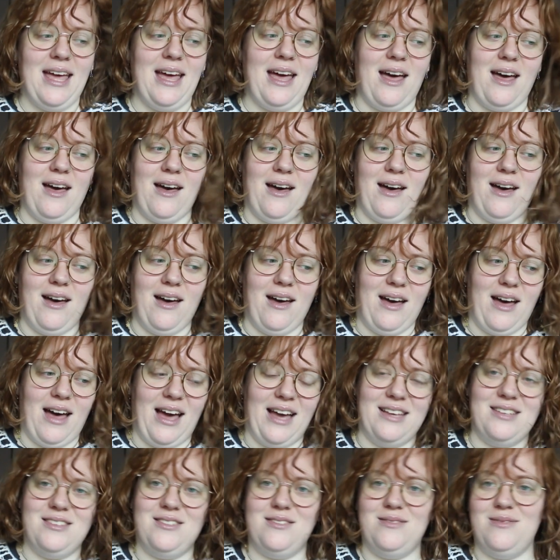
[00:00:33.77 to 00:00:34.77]

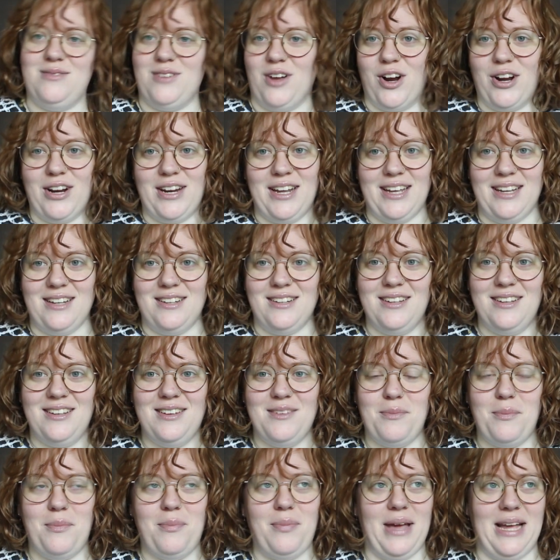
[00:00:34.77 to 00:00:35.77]
I started
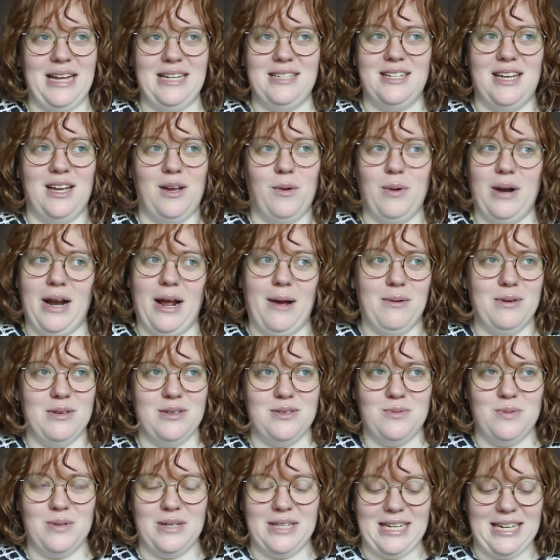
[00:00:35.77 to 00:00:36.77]
painting when I
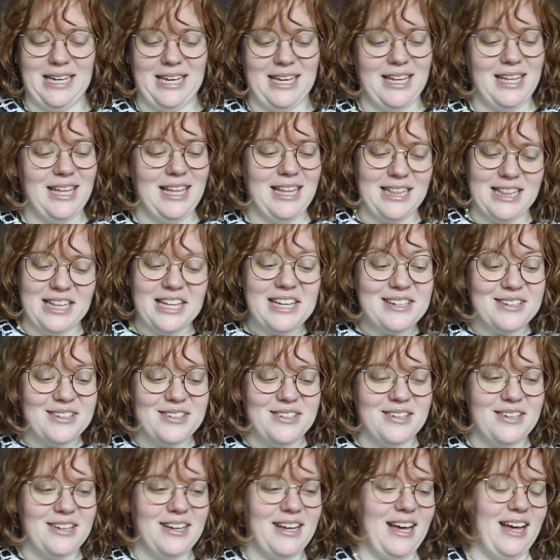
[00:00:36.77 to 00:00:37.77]
was really
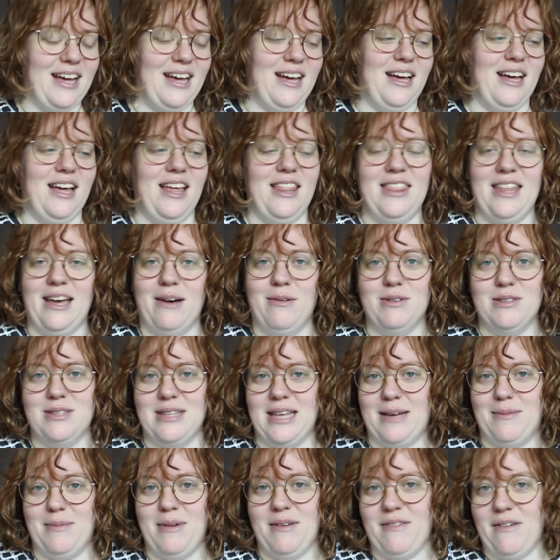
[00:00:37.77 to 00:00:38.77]
little, and that was
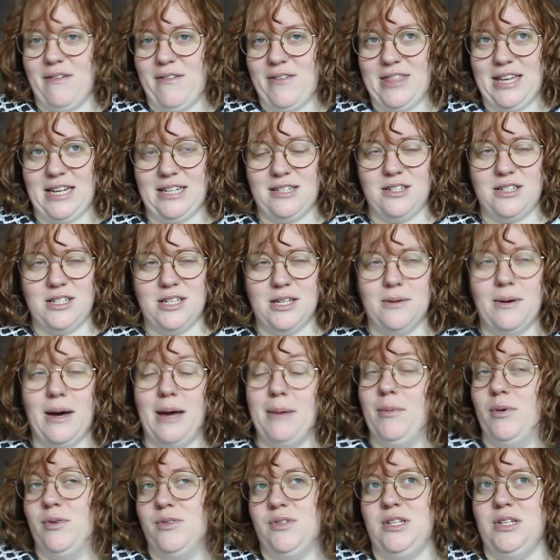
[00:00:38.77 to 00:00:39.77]
like my favorite thing to do. I
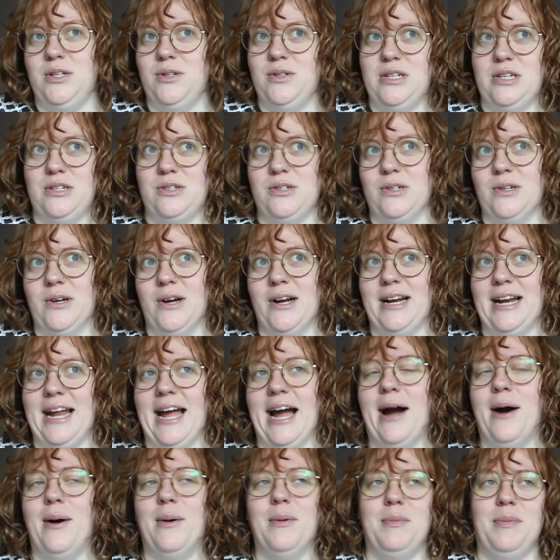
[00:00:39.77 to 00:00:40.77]
mostly do digital art
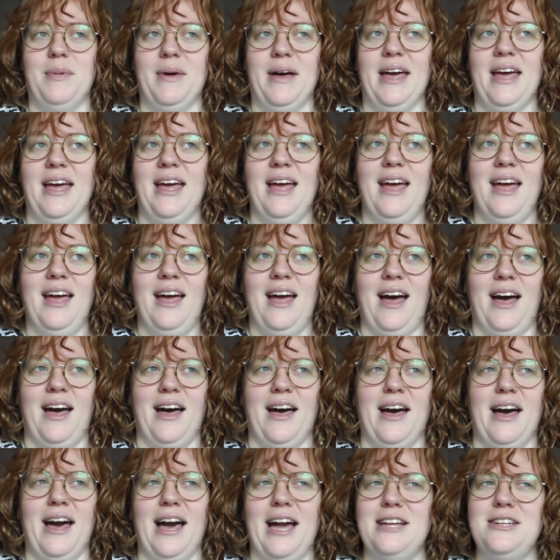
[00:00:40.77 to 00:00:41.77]
now, but
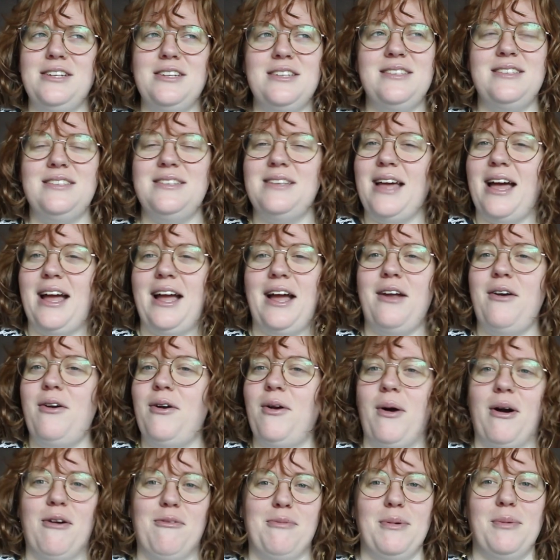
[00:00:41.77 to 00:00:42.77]
I don't
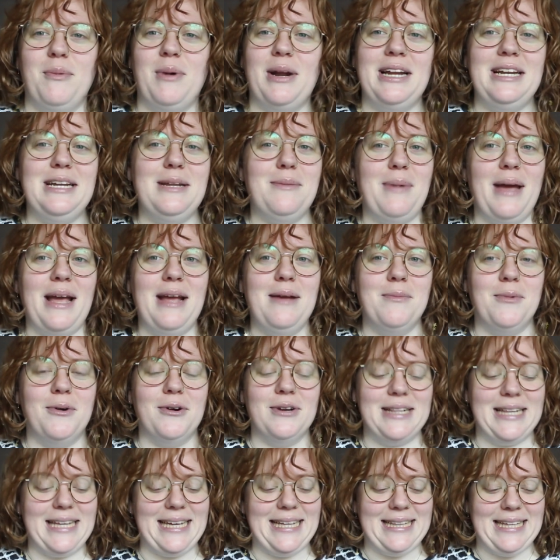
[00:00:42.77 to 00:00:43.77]
know, I've been wanting to paint more
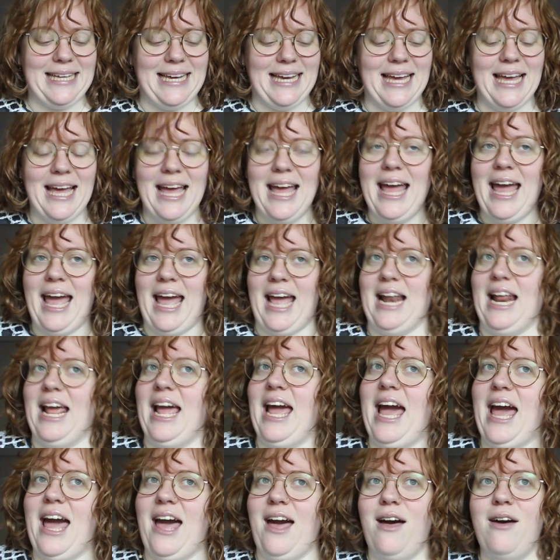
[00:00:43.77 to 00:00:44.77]
lately, and I
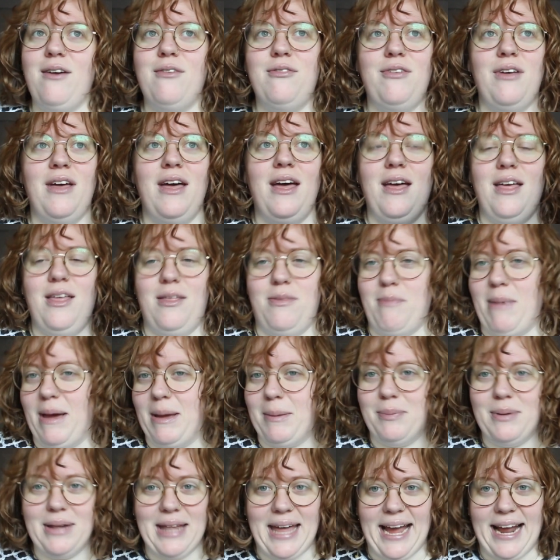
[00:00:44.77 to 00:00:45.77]
have my
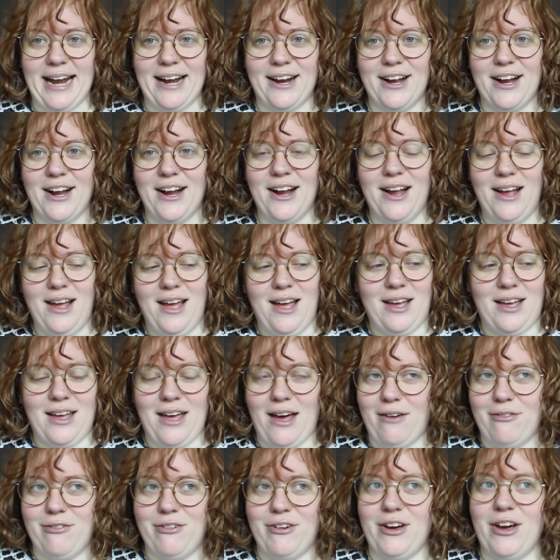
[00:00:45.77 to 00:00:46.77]
planner
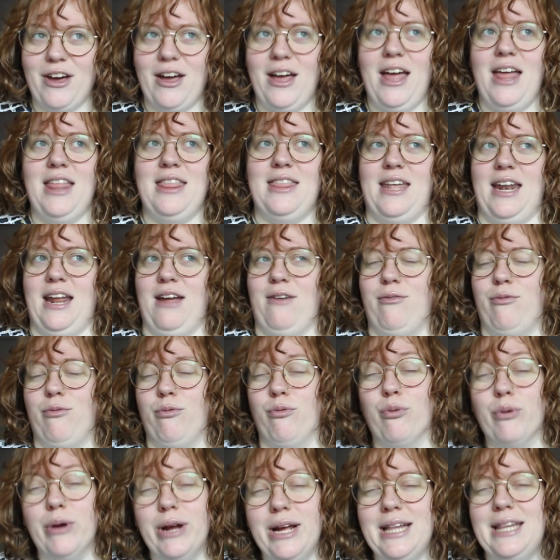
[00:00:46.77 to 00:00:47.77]
cover that
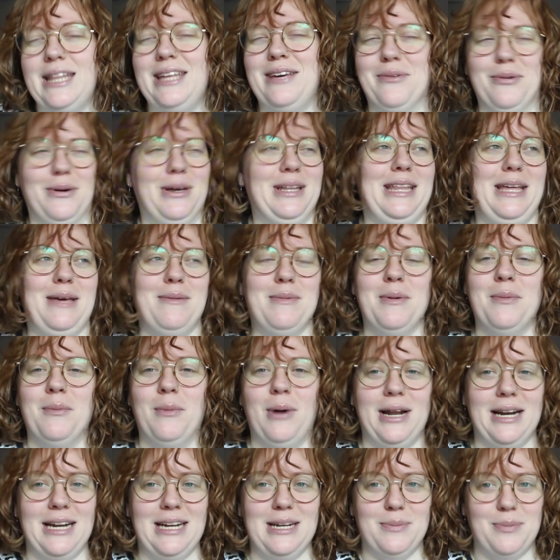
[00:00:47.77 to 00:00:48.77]
I've really been
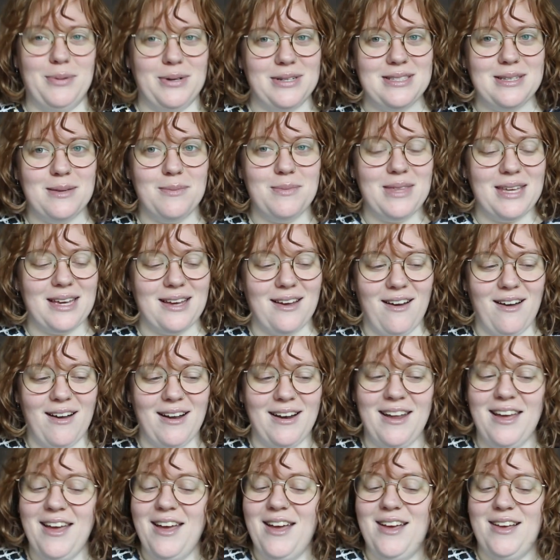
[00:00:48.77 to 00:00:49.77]
wanting to put something
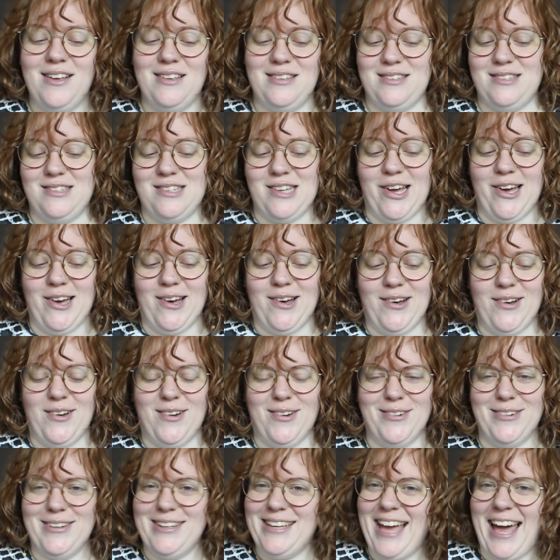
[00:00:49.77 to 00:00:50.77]
on.
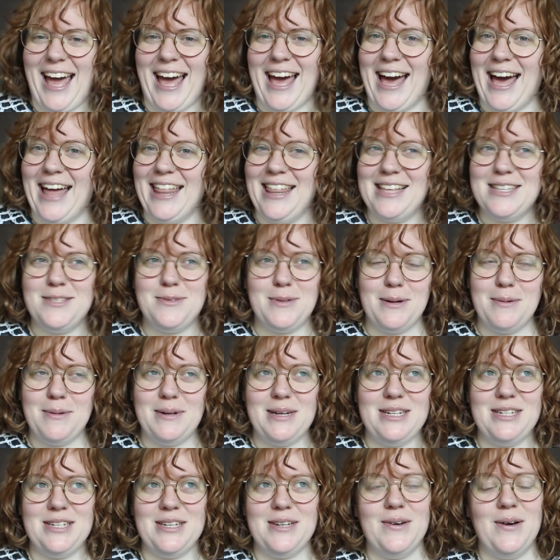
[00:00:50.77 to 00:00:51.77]
So yeah, that's what I'm
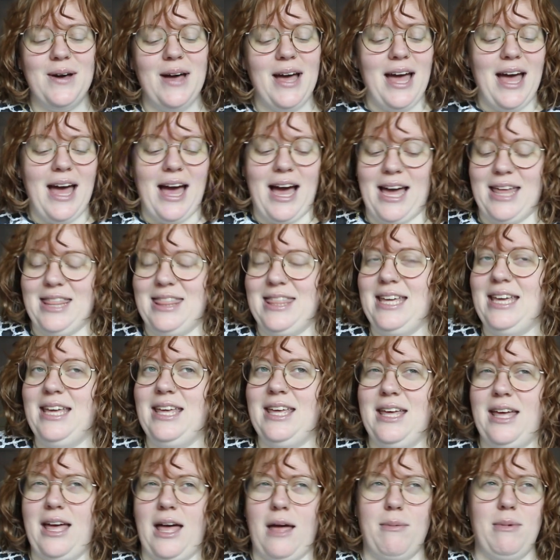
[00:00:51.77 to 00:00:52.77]
gonna do. I
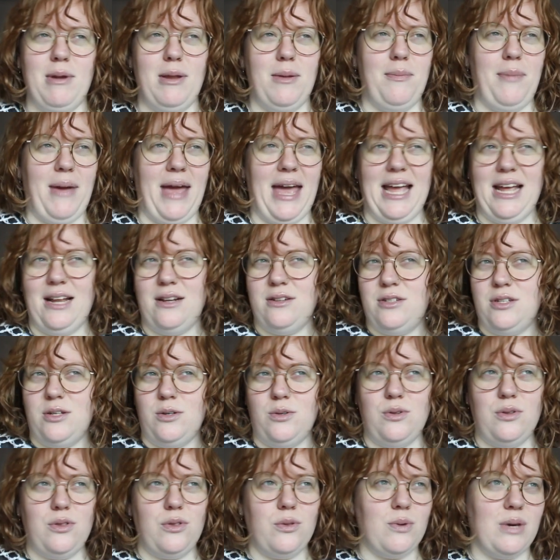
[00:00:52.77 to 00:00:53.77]
think I'm gonna paint 2
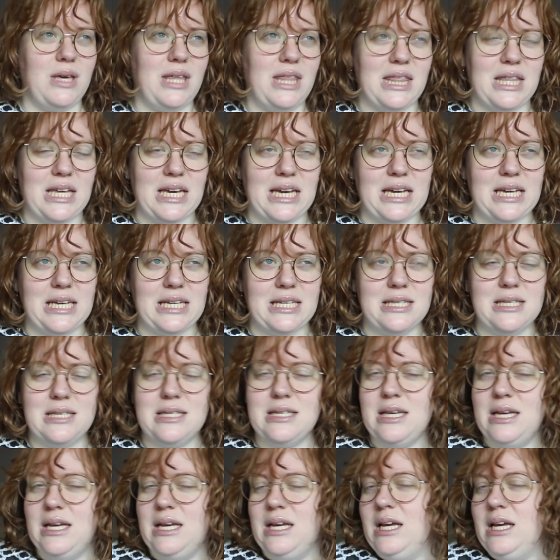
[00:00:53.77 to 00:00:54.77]
to 3
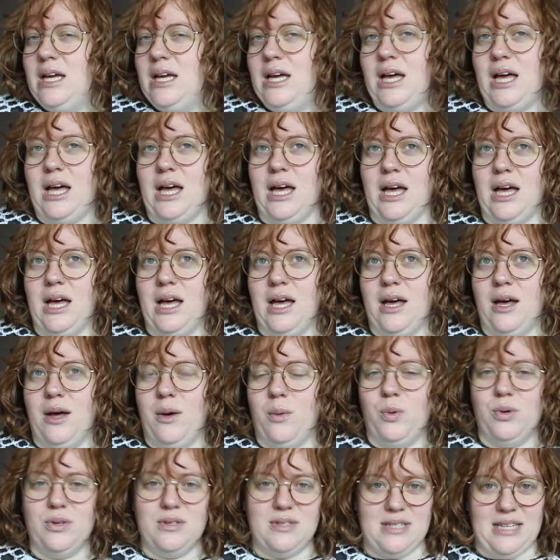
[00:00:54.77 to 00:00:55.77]
things.
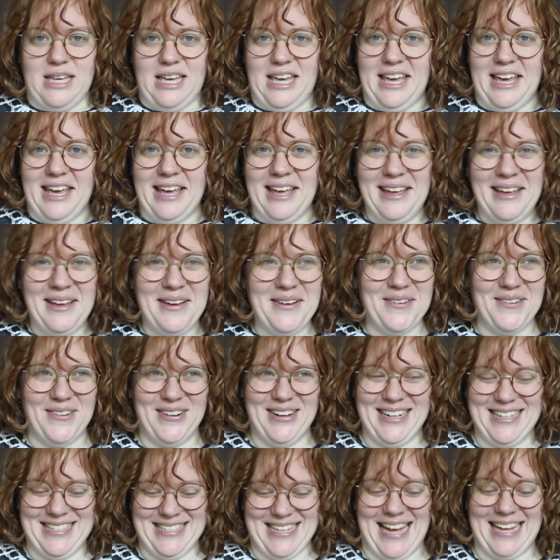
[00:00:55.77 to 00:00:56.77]
We'll see
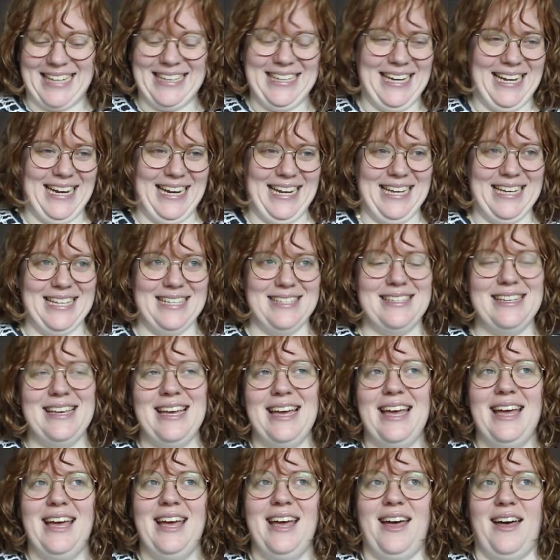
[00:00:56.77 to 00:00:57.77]
what exactly it is.
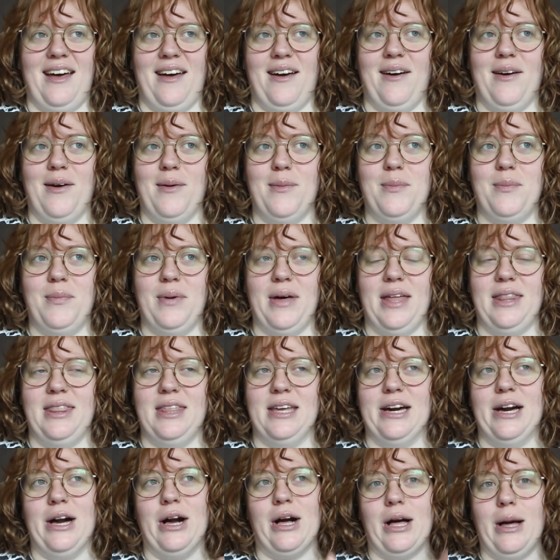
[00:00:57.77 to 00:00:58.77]
But
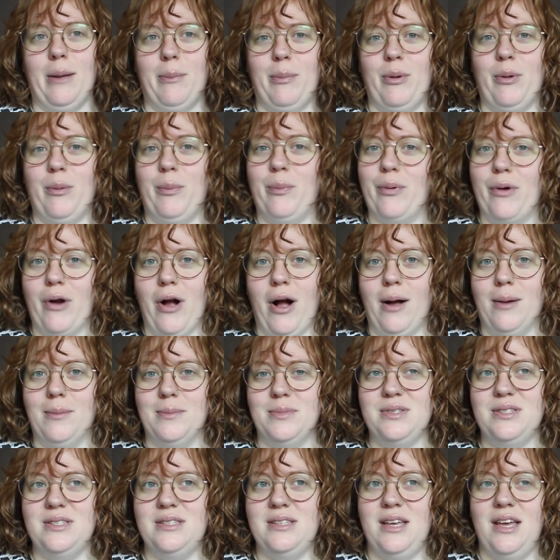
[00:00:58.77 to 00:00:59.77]
there are a couple
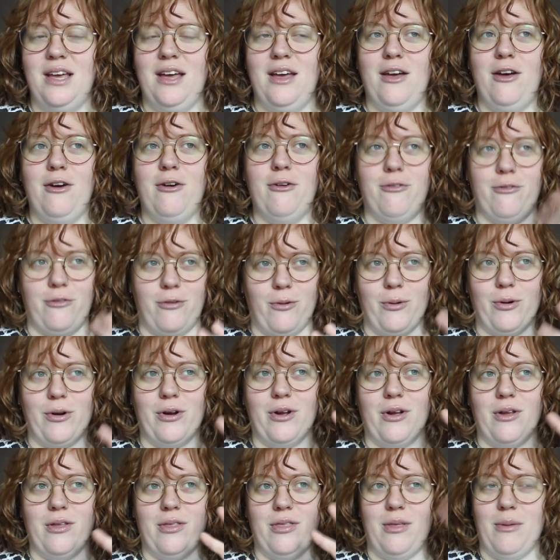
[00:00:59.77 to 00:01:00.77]
prompts
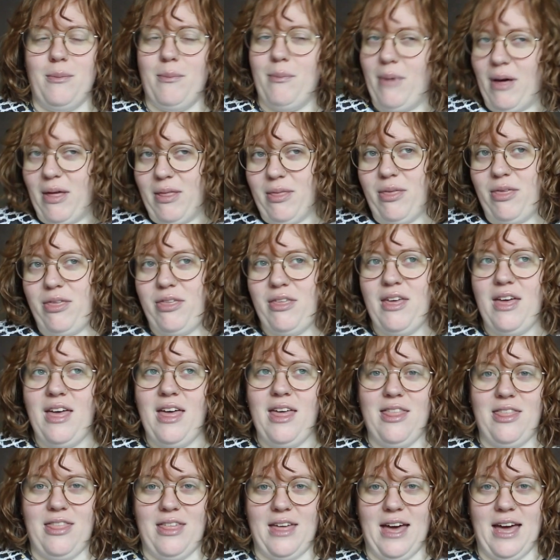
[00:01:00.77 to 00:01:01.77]
for the month
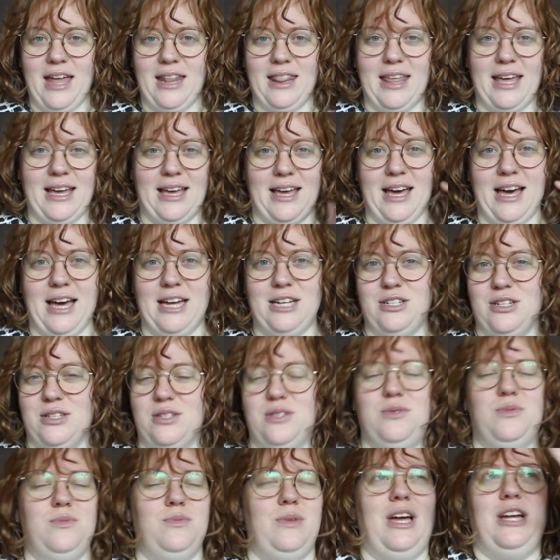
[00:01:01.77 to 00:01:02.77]
that like I
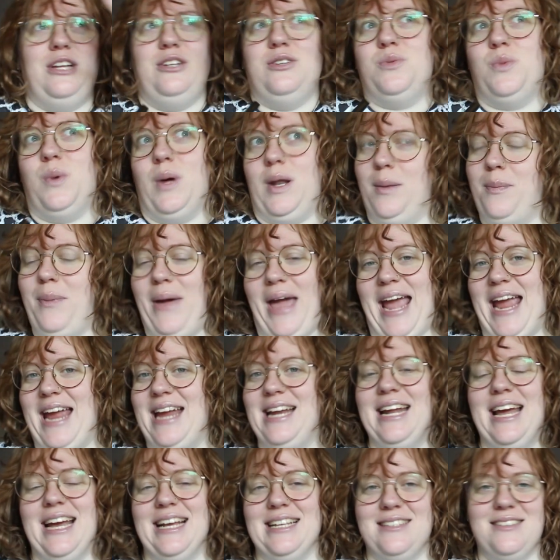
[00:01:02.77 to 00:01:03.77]
just want to
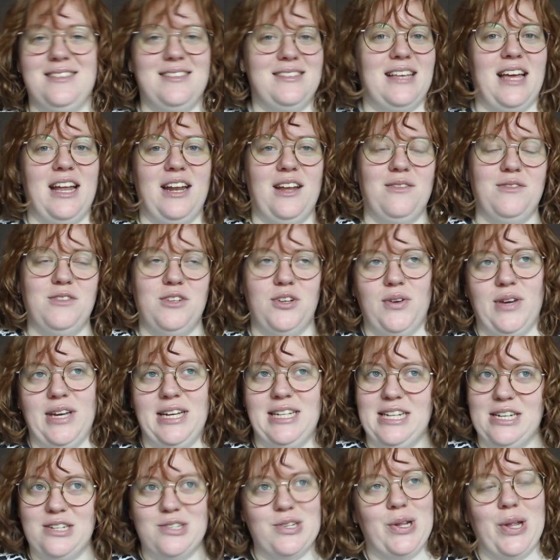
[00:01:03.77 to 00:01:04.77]
paint instead of
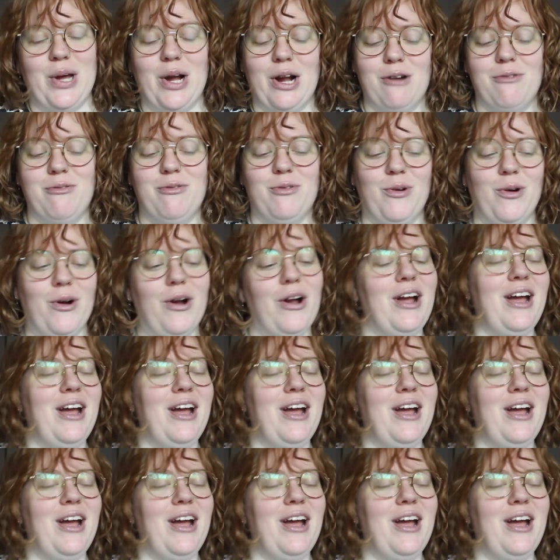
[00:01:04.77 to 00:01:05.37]
doing digital art for.